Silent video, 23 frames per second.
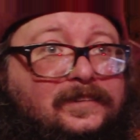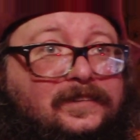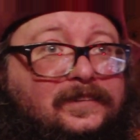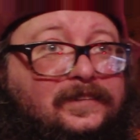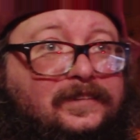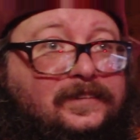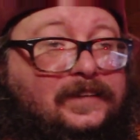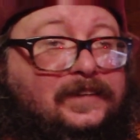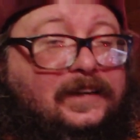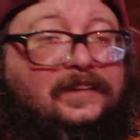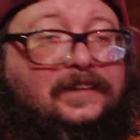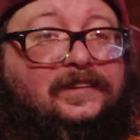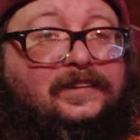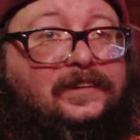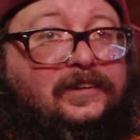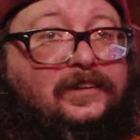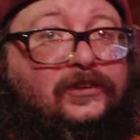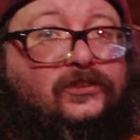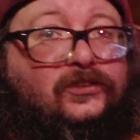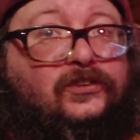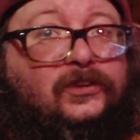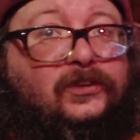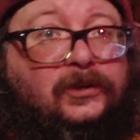Send it to
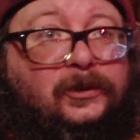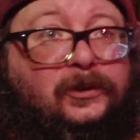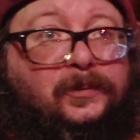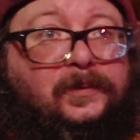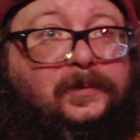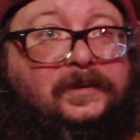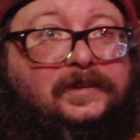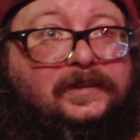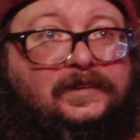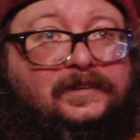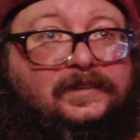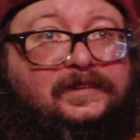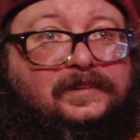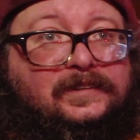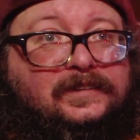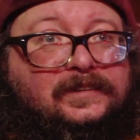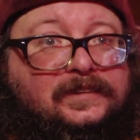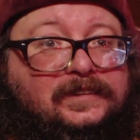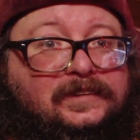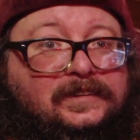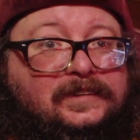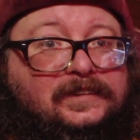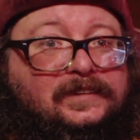YouTube.
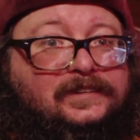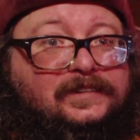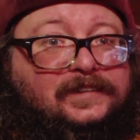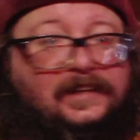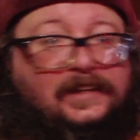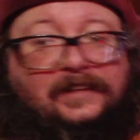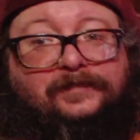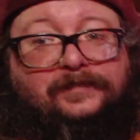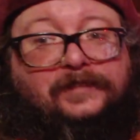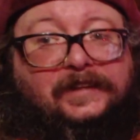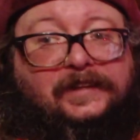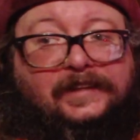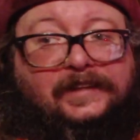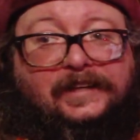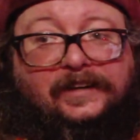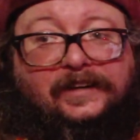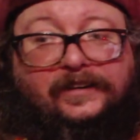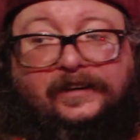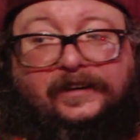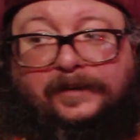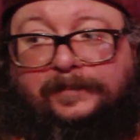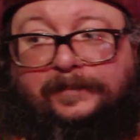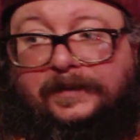Send it via
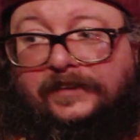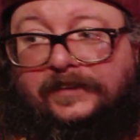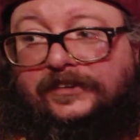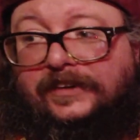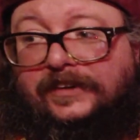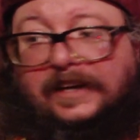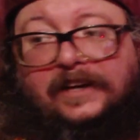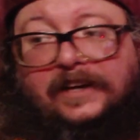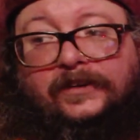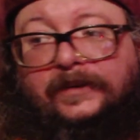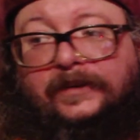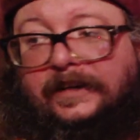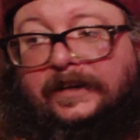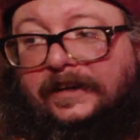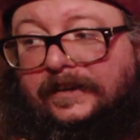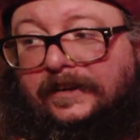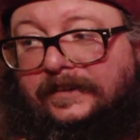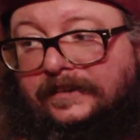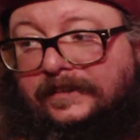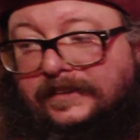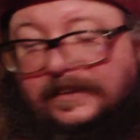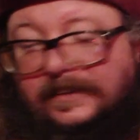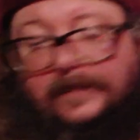carrier pigeon. I don't care.
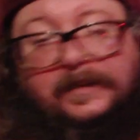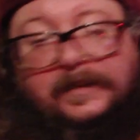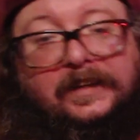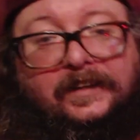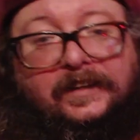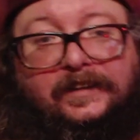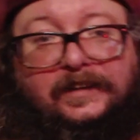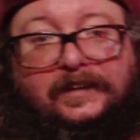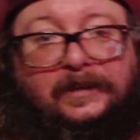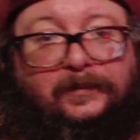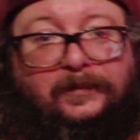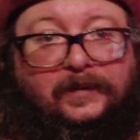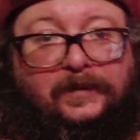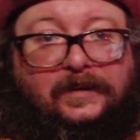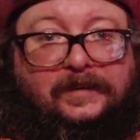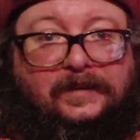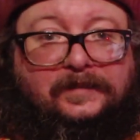Send me anything you want.